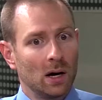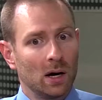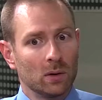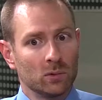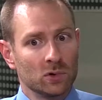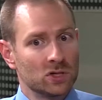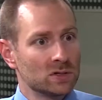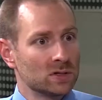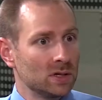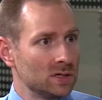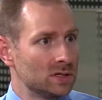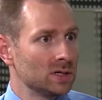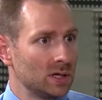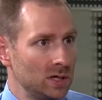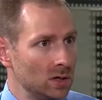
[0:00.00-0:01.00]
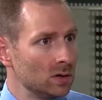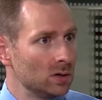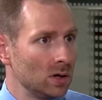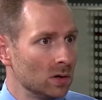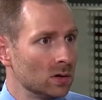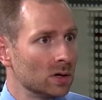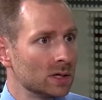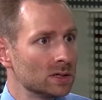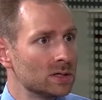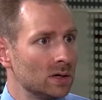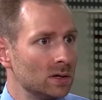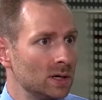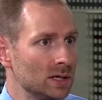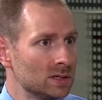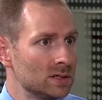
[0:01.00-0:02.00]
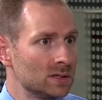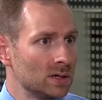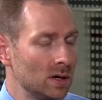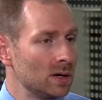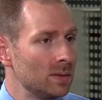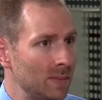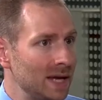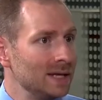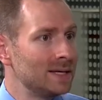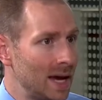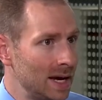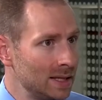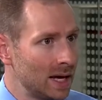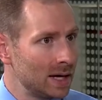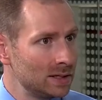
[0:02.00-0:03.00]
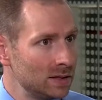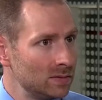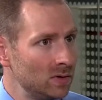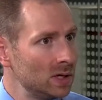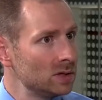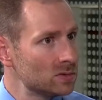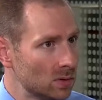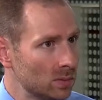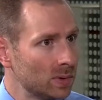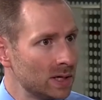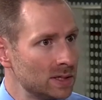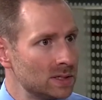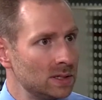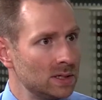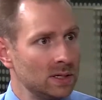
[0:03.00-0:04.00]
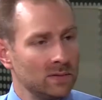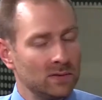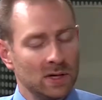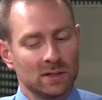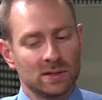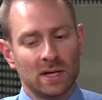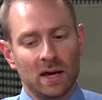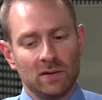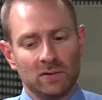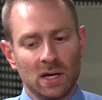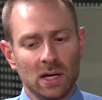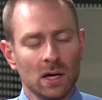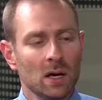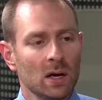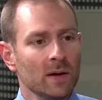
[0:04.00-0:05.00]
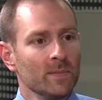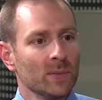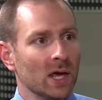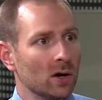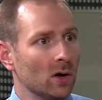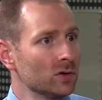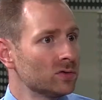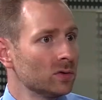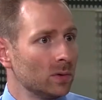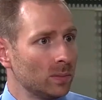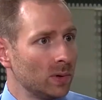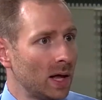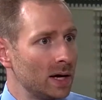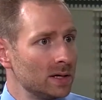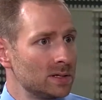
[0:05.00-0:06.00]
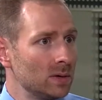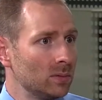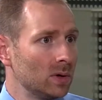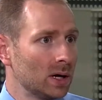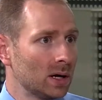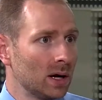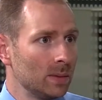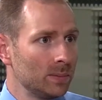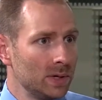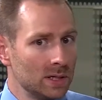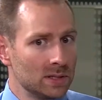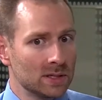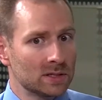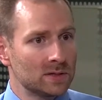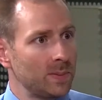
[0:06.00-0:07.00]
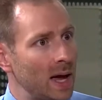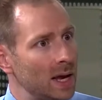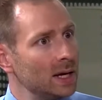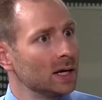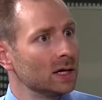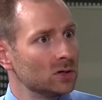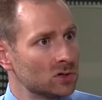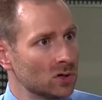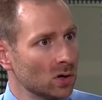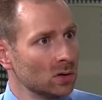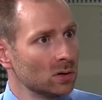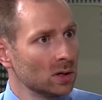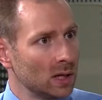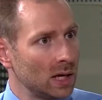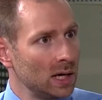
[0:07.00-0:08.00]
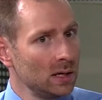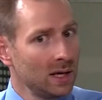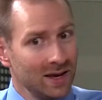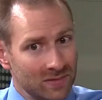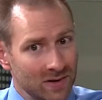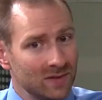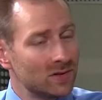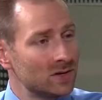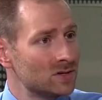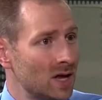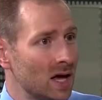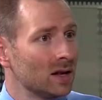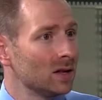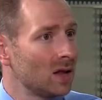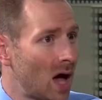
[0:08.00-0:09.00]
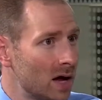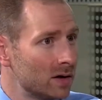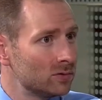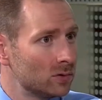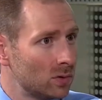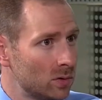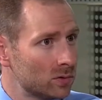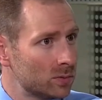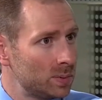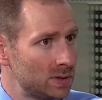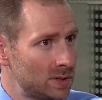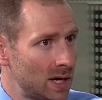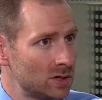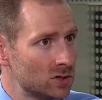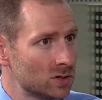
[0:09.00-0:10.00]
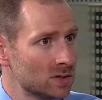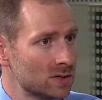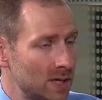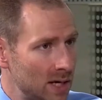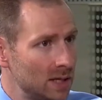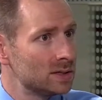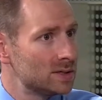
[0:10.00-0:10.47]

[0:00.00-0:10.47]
which is going to secure the earnings that are necessary to maintain that dividend, so it plays into dividend safety. It also implies that when a company is expanding internally, even if there's not a lot of growth potential, say in